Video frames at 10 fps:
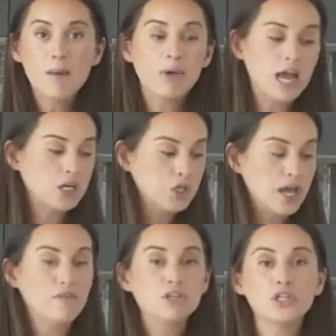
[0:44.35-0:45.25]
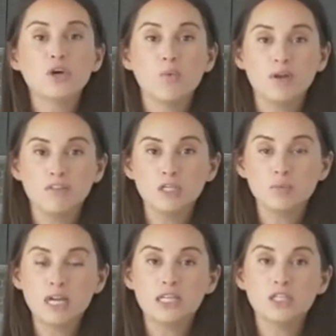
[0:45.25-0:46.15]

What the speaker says: but actually every single one of these plants